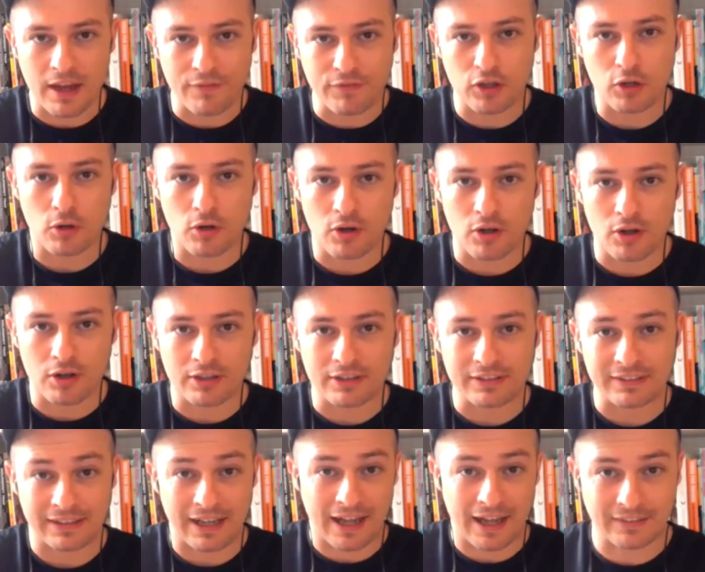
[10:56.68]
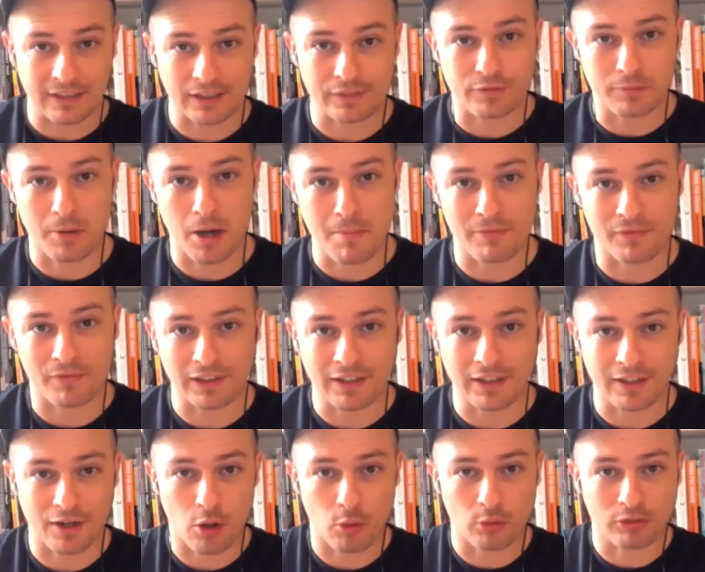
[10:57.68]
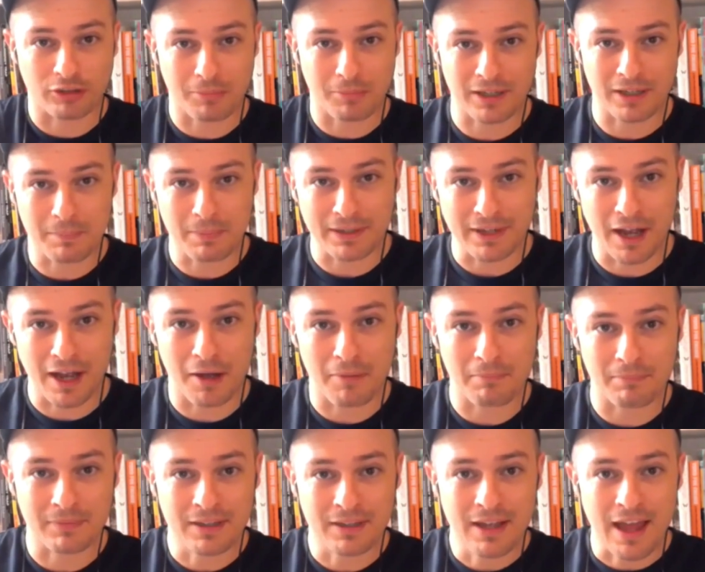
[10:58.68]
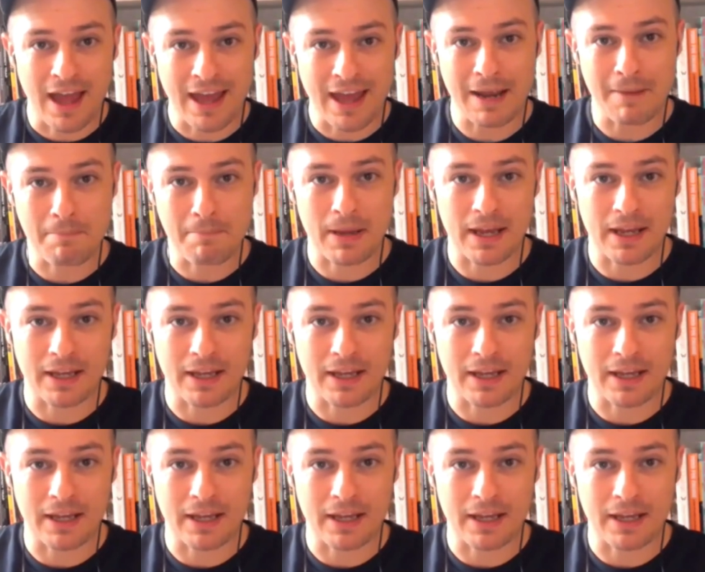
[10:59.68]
if you're selected for Brighton Pavilion and ultimately become an